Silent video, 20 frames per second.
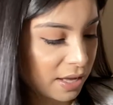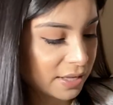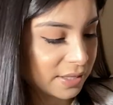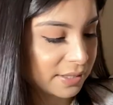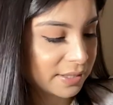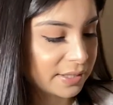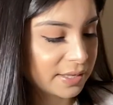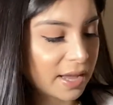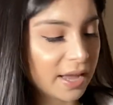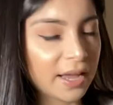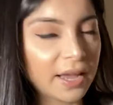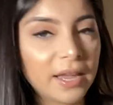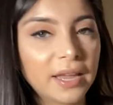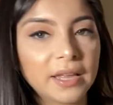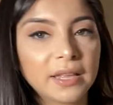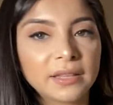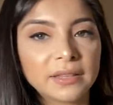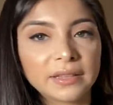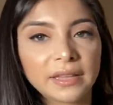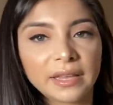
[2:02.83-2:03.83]
inside
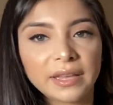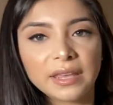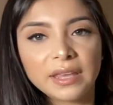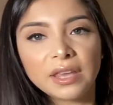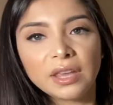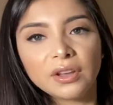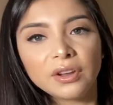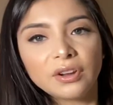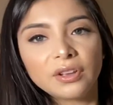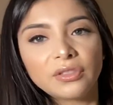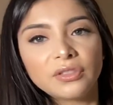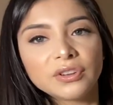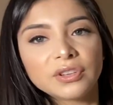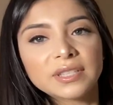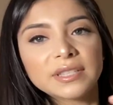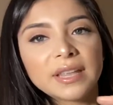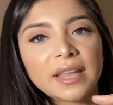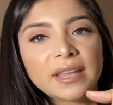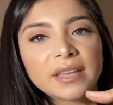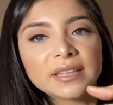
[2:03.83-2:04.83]
like here there's
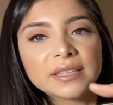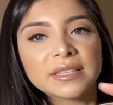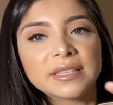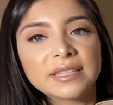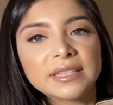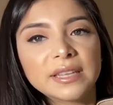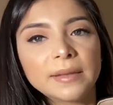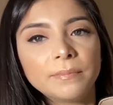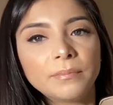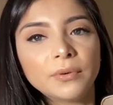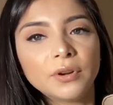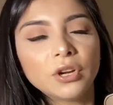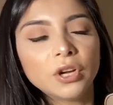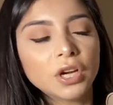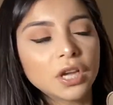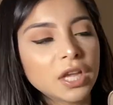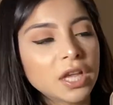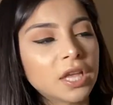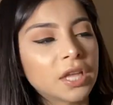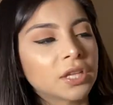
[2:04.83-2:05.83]
like a zipper
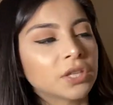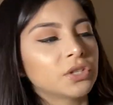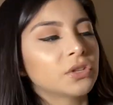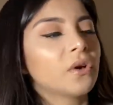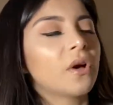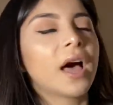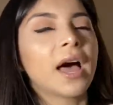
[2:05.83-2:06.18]
so